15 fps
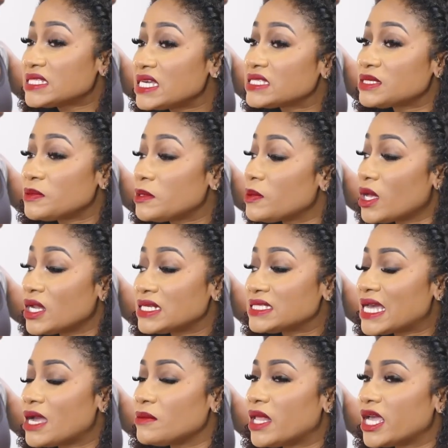it to people all the
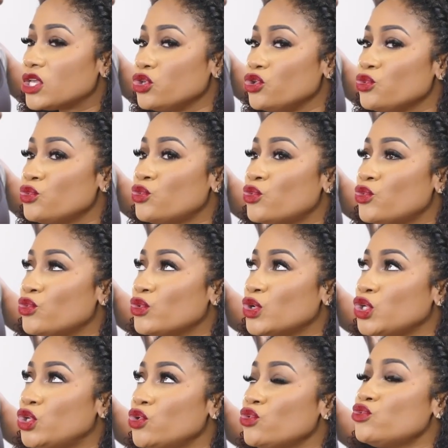time, like you
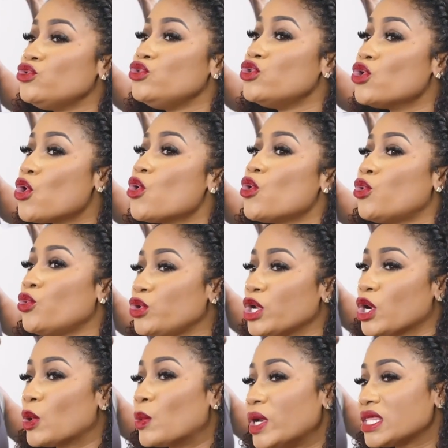know who
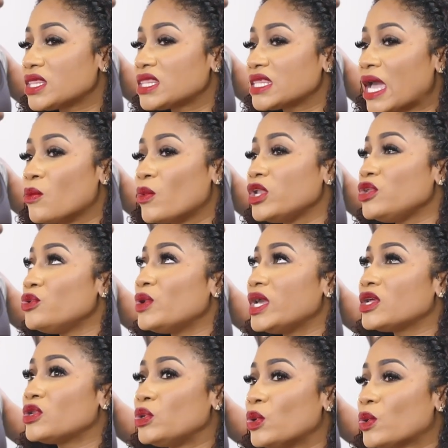you're with, and when you
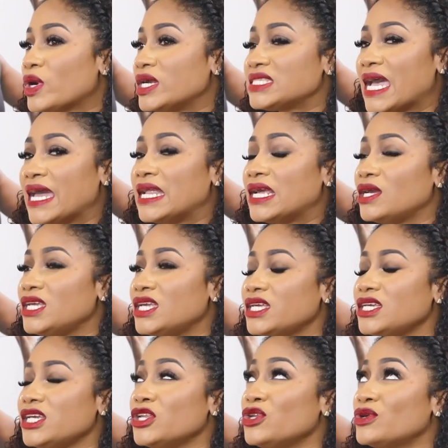ignore it, and
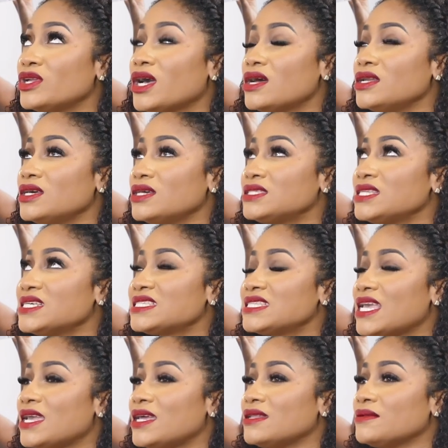the
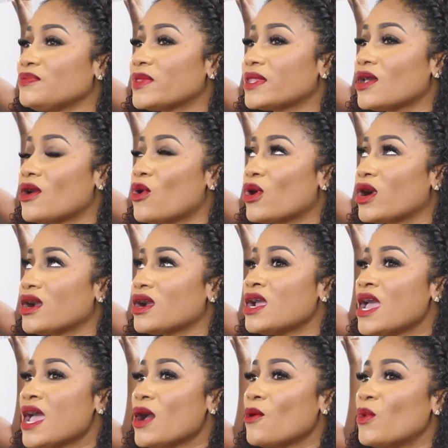saying, or
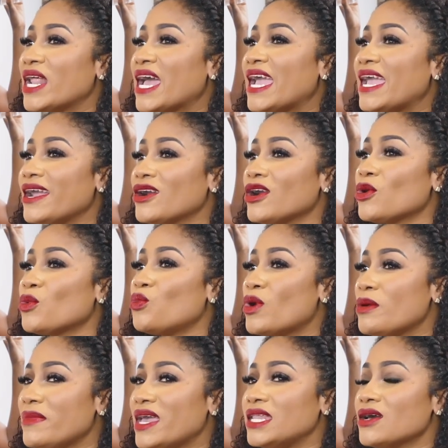when I hear
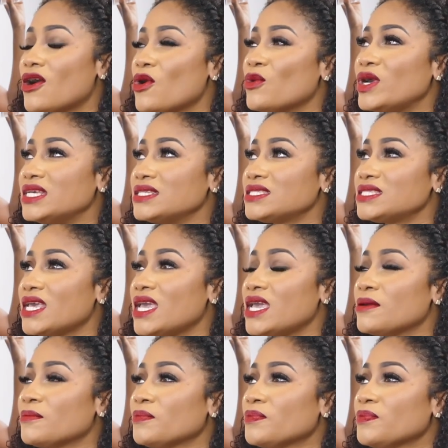women always say,
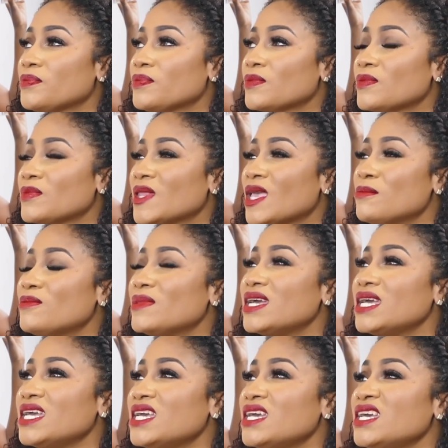
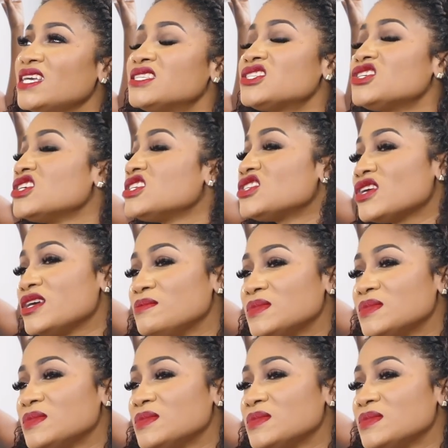it's just so I'm